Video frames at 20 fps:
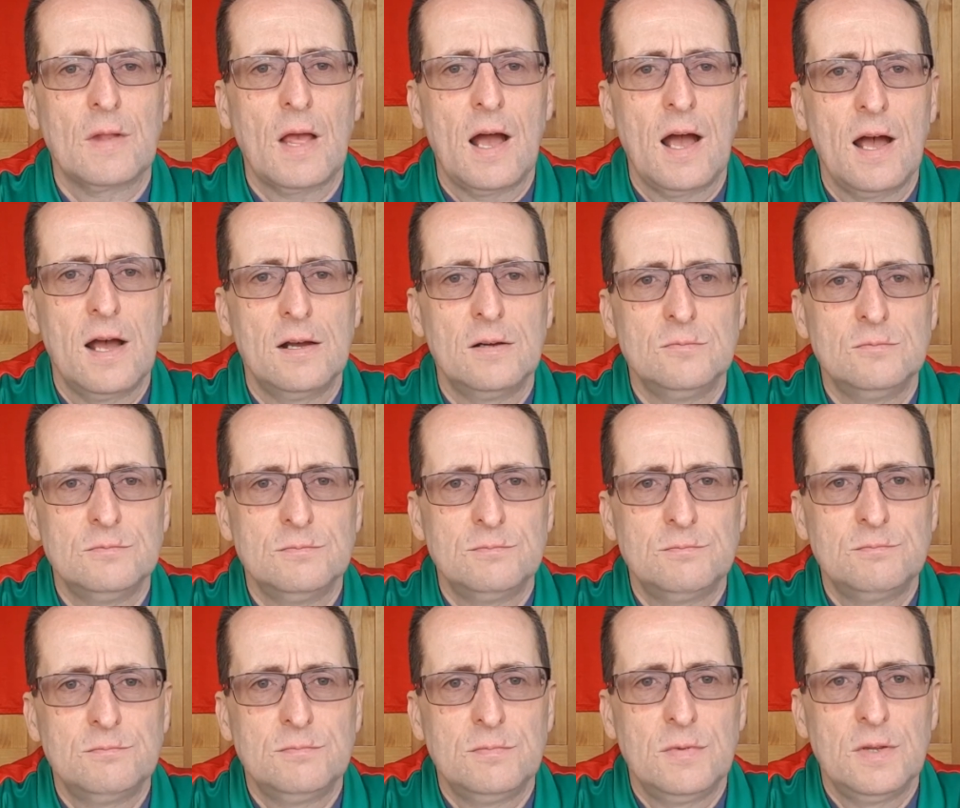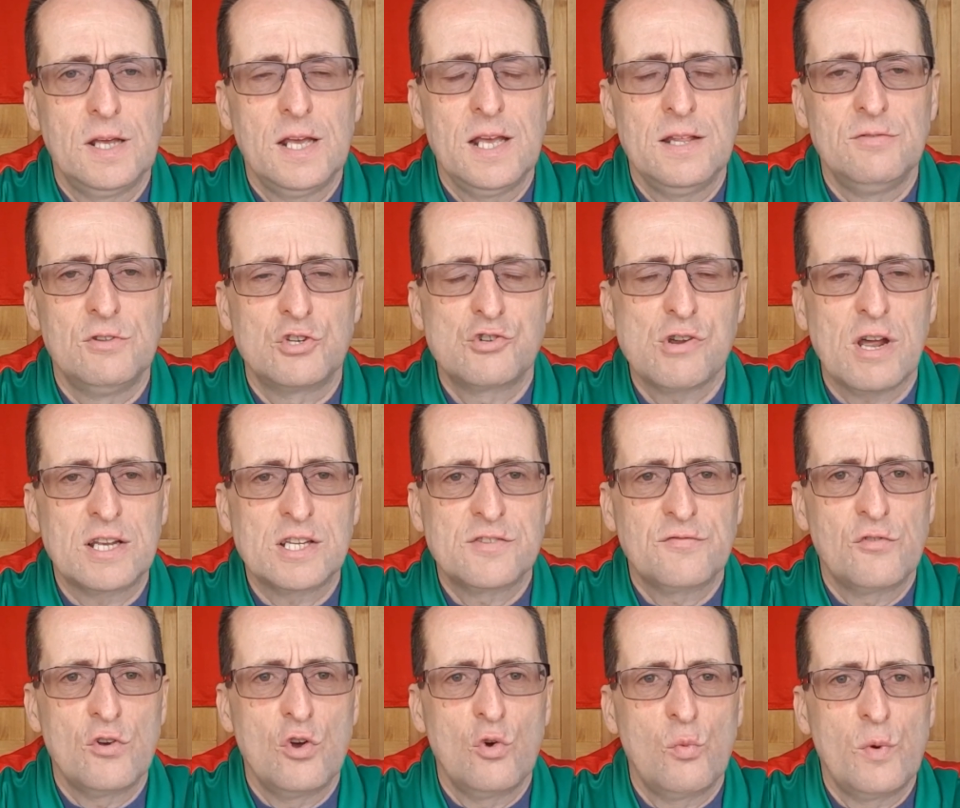In the
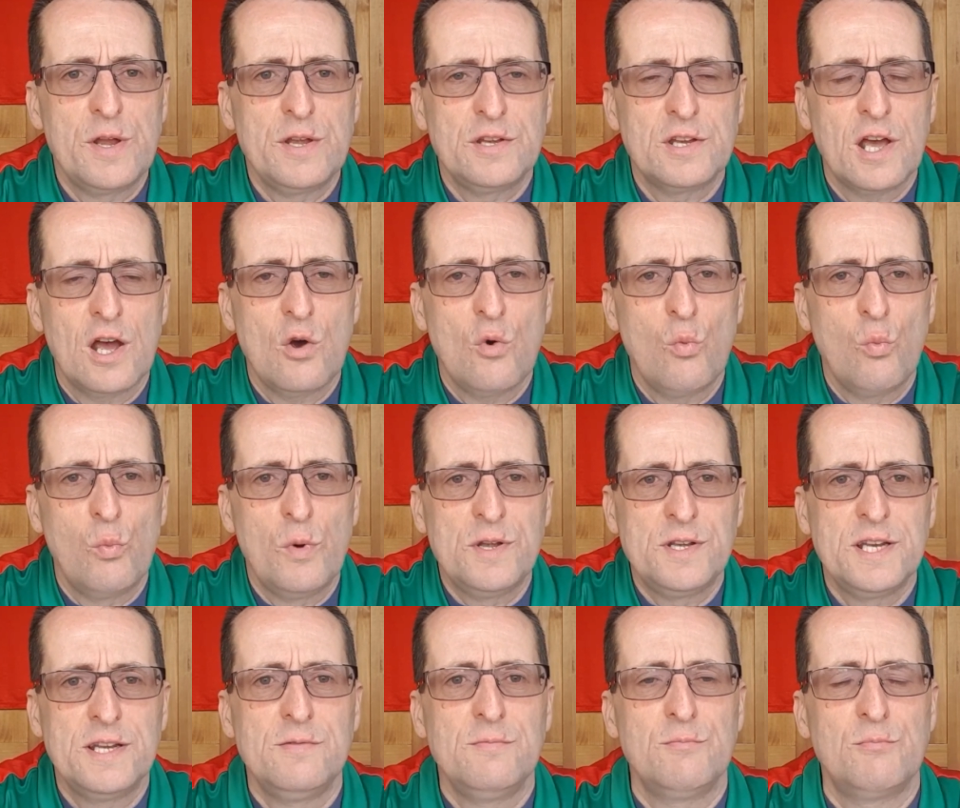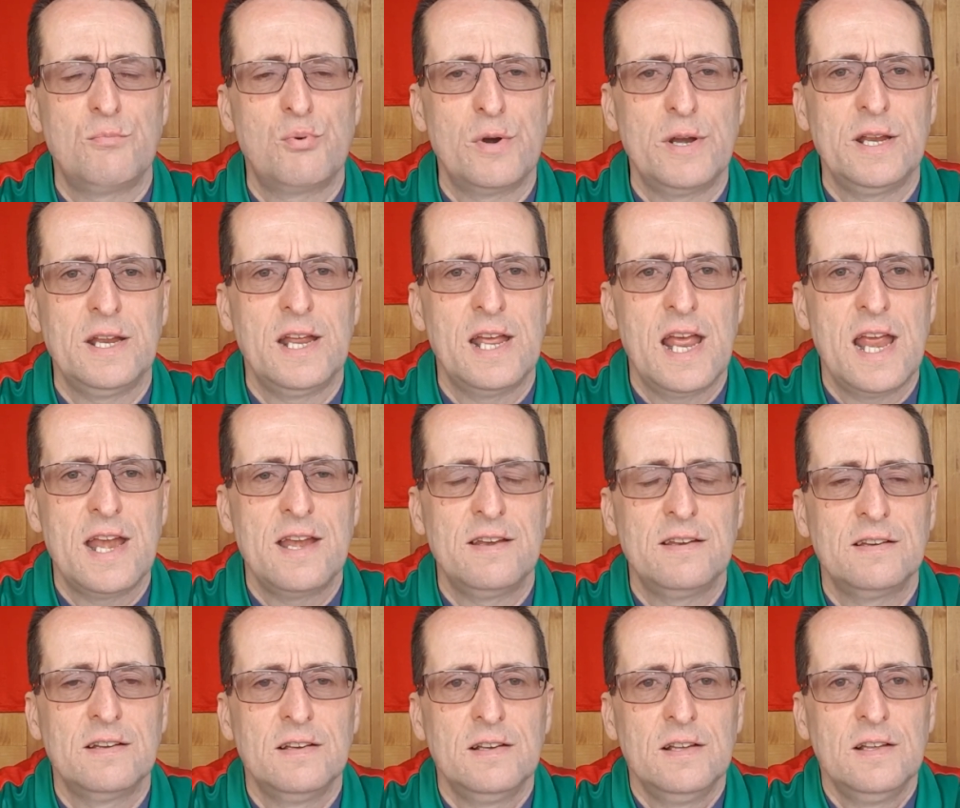transfer window, we didn't bring
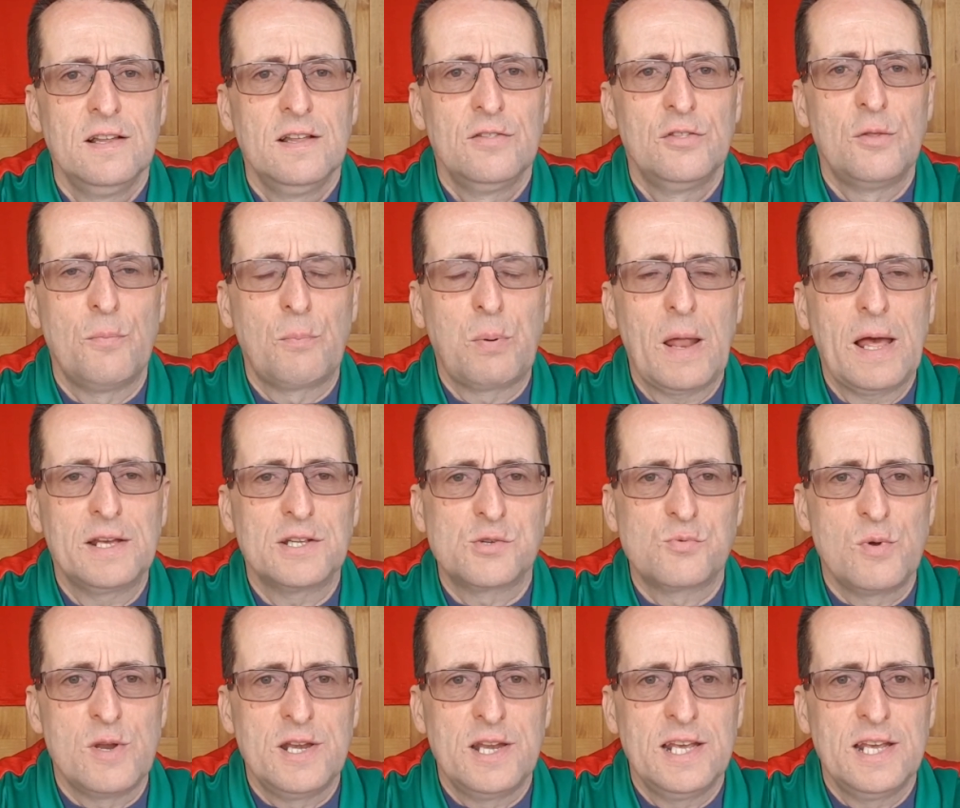in the players we